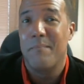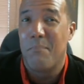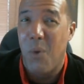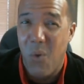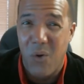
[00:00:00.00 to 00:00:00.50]

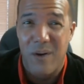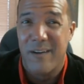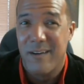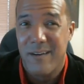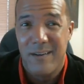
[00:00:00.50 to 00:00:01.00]
more,
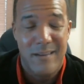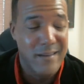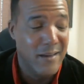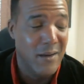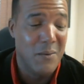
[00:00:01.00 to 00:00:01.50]

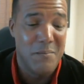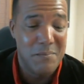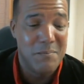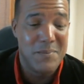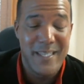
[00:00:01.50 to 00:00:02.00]
you know,
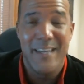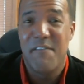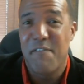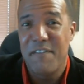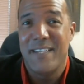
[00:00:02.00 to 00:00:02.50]
10
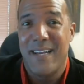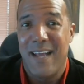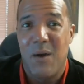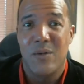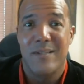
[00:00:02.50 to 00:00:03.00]
to 15
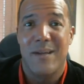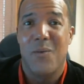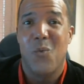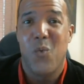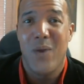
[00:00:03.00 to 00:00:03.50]
hours a
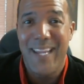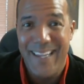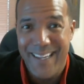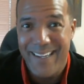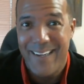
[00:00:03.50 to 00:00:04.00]
week
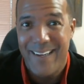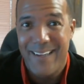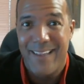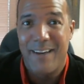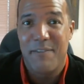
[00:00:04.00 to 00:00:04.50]

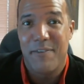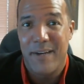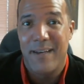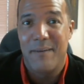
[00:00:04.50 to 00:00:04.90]
that I wow. Forget.